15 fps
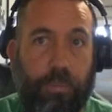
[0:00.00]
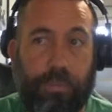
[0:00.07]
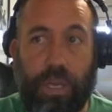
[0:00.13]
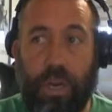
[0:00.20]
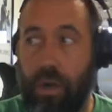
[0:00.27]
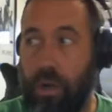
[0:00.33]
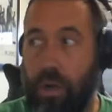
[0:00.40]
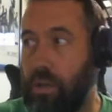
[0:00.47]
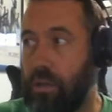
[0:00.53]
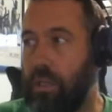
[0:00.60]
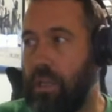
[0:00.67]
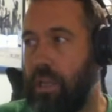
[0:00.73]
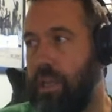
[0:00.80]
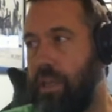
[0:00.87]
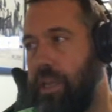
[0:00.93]
y'all?
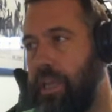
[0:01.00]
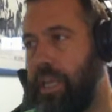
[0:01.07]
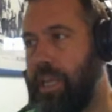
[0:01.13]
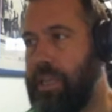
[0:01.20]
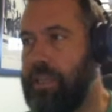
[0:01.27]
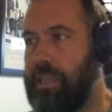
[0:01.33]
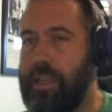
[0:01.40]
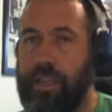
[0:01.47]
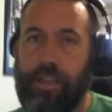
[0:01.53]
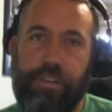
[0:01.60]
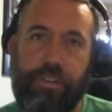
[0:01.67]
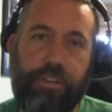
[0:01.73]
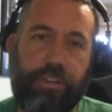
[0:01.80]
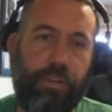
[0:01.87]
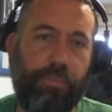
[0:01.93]
It is
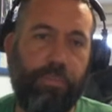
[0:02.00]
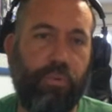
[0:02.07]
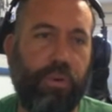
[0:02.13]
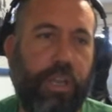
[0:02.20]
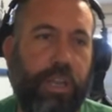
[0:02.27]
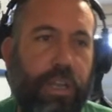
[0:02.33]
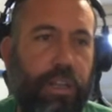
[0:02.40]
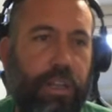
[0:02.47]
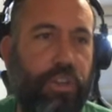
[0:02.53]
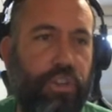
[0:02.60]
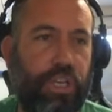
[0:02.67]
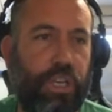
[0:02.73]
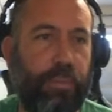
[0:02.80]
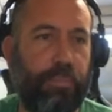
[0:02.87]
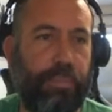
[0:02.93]
your boy,
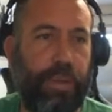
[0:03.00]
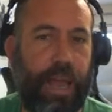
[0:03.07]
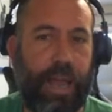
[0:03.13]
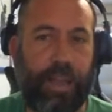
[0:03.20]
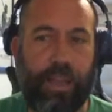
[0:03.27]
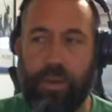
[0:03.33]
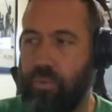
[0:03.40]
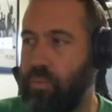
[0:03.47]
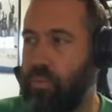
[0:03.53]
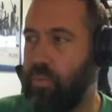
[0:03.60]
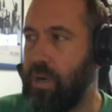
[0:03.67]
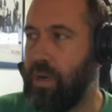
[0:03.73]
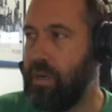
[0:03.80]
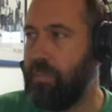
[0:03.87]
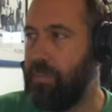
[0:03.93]
Illegit, back
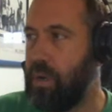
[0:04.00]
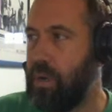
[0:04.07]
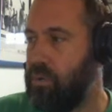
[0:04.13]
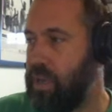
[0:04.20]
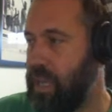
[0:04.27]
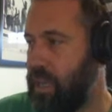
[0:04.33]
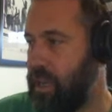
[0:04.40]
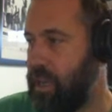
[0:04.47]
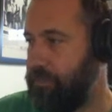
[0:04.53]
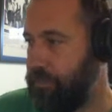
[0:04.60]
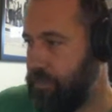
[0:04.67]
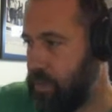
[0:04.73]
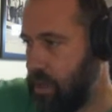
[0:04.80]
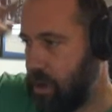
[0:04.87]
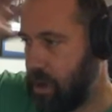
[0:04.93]
one mo again.
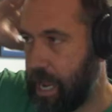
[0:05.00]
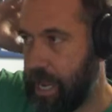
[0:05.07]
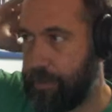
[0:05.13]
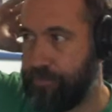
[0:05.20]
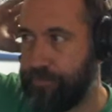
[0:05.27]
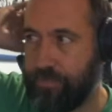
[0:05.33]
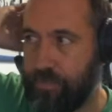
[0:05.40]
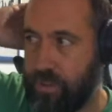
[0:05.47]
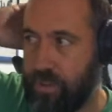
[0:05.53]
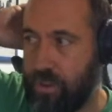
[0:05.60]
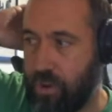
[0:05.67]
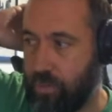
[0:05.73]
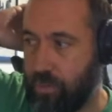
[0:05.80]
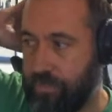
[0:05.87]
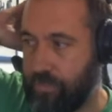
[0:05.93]
Alright,
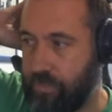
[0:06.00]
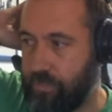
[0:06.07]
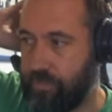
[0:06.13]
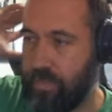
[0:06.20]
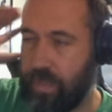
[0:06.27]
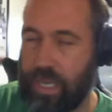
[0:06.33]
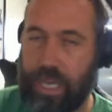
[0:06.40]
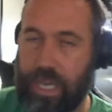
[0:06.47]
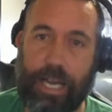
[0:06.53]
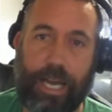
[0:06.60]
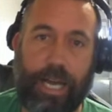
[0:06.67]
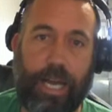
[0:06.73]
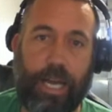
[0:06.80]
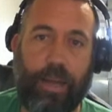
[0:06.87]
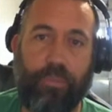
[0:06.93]
so
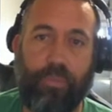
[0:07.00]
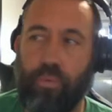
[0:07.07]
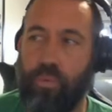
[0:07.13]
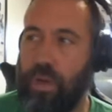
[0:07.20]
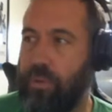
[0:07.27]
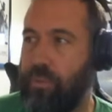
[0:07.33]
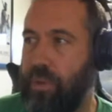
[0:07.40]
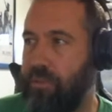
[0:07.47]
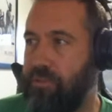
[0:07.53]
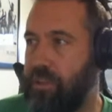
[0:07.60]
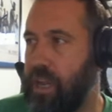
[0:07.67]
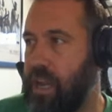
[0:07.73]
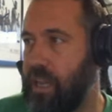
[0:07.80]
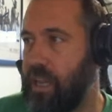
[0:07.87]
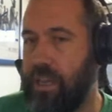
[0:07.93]
what we've
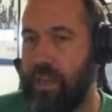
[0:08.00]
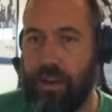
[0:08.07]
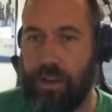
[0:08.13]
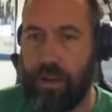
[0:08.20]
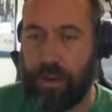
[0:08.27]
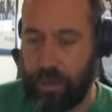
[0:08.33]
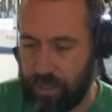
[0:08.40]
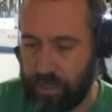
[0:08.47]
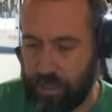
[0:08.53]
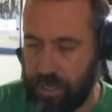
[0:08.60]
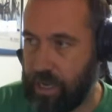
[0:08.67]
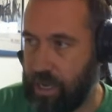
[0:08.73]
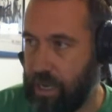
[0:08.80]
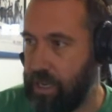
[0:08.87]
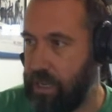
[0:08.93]
got here today